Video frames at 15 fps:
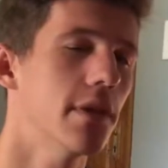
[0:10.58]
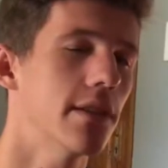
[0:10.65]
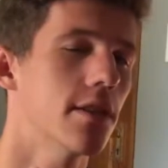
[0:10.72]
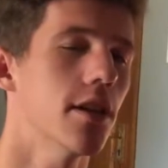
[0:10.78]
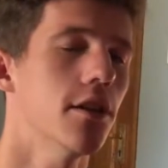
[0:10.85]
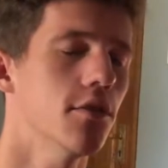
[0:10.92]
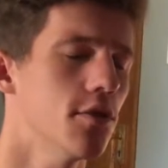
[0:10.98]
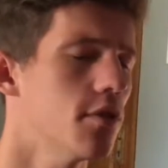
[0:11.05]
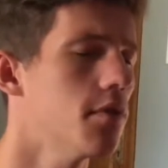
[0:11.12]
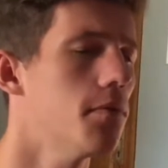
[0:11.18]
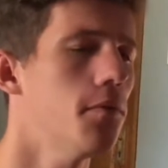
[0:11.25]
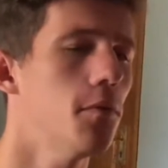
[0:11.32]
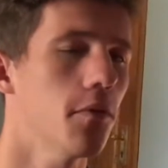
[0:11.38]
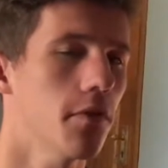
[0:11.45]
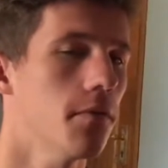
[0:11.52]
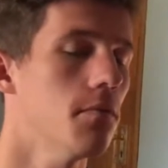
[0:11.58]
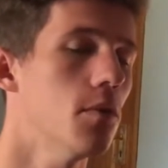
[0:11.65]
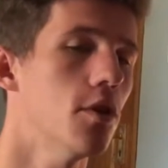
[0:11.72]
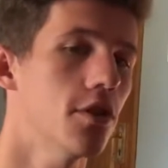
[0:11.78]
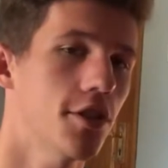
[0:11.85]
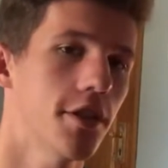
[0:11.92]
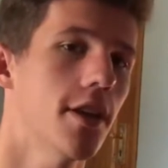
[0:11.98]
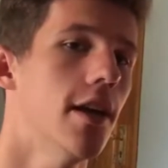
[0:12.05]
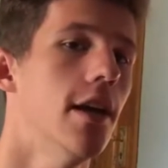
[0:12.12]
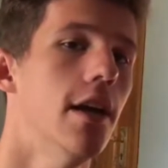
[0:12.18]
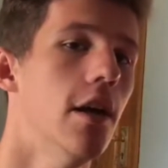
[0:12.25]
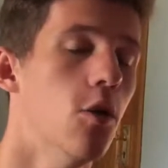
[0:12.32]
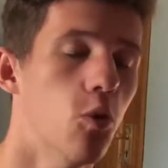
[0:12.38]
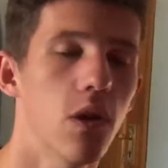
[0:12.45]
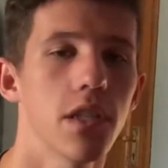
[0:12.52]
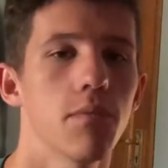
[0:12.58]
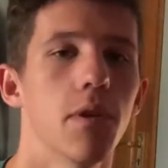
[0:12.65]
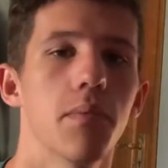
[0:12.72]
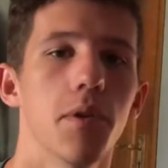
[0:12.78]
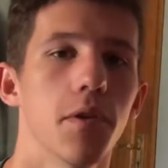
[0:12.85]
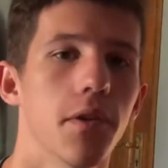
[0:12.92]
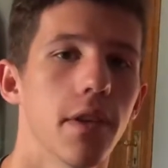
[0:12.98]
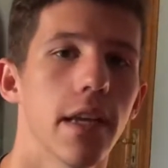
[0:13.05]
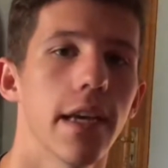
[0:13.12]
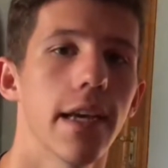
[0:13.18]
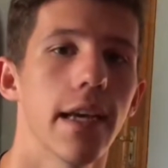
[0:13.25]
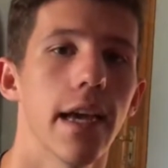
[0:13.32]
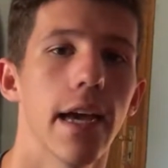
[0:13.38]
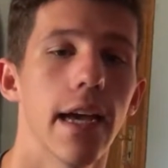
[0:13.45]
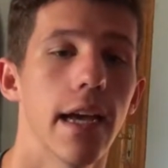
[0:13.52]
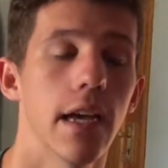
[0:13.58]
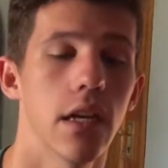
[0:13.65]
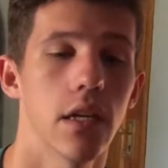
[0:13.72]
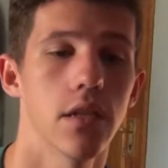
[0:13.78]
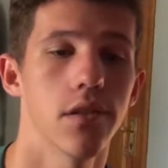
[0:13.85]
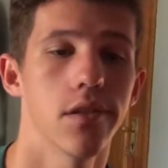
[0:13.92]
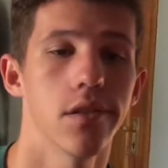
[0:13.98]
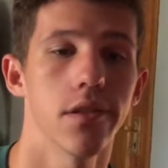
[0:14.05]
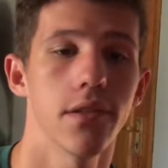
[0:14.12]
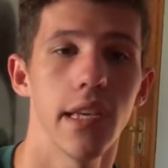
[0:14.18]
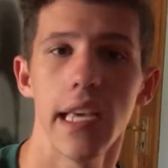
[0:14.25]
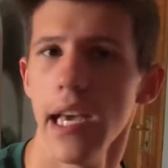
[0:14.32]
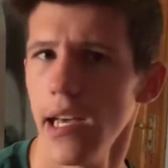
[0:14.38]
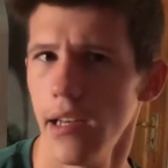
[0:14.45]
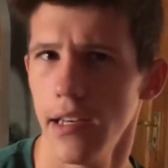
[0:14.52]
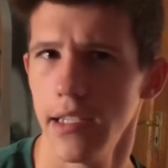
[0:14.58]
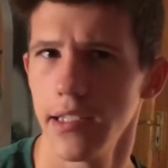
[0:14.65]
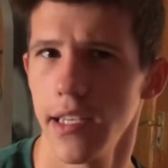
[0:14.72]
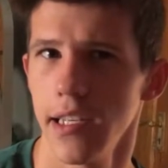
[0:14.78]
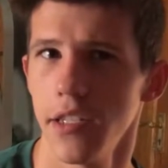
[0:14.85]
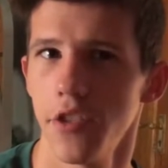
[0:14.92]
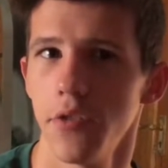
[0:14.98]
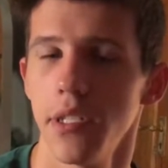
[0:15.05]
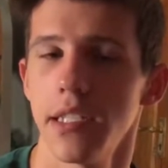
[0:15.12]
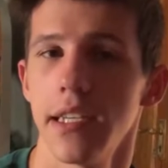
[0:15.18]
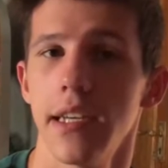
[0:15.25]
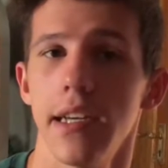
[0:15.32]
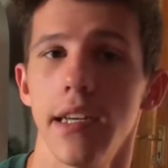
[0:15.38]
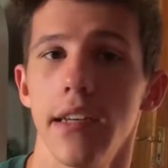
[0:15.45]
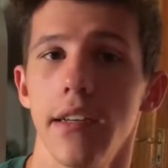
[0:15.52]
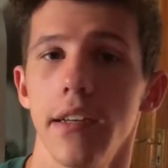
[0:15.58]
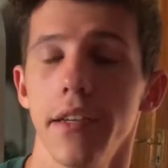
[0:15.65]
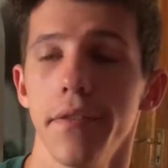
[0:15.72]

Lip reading: weeks ago, so the 4th of March was my birthday, and yeah, let's get into it and